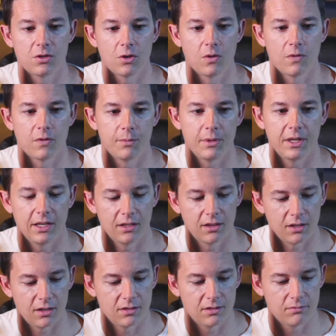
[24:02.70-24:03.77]
over, meaning
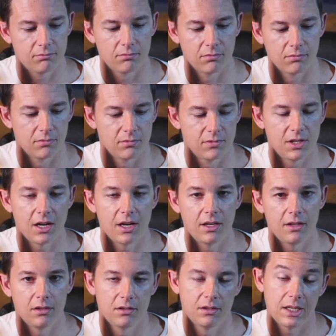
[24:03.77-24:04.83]
they're
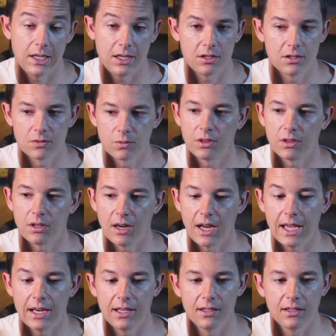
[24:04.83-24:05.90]
done-ish with their
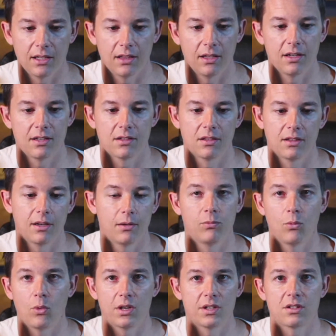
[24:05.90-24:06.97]
edit and they
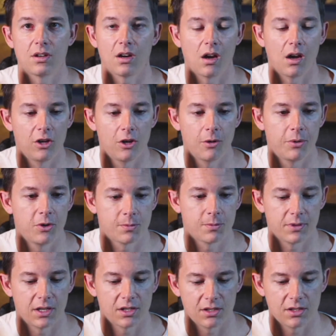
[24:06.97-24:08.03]
want to start audio
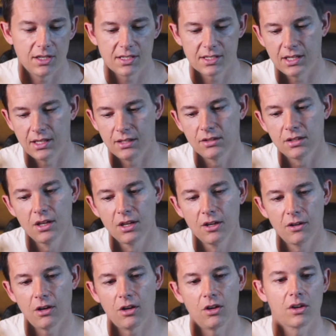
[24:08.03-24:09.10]
post-production. They send
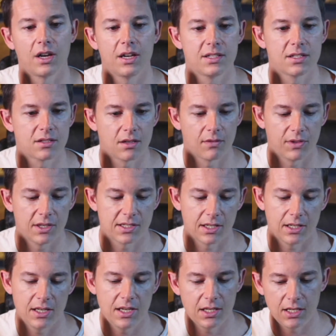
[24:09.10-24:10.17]
all kinds of stuff. They
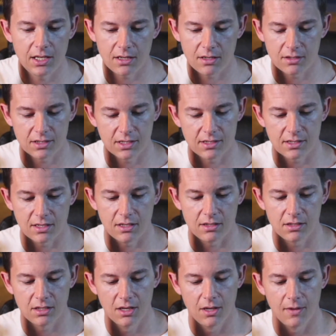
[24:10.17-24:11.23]
send EDLs, they
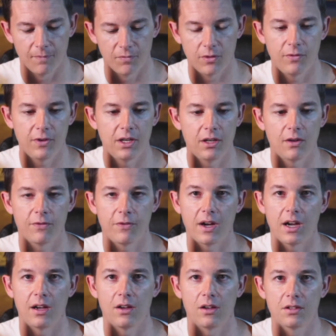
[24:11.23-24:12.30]
send the video
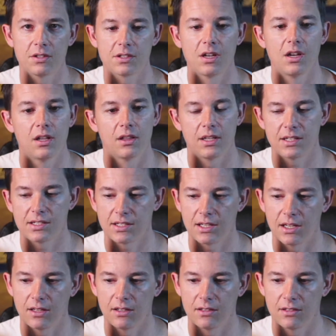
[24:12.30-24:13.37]
files, they
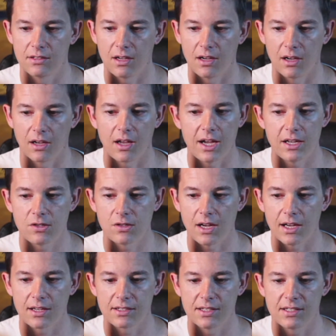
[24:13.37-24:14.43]
send guide
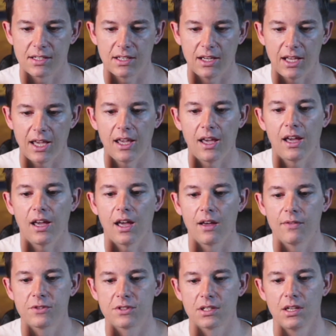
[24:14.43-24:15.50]
tracks, they send
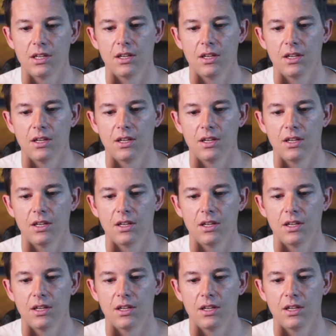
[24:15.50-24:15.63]
AAFs,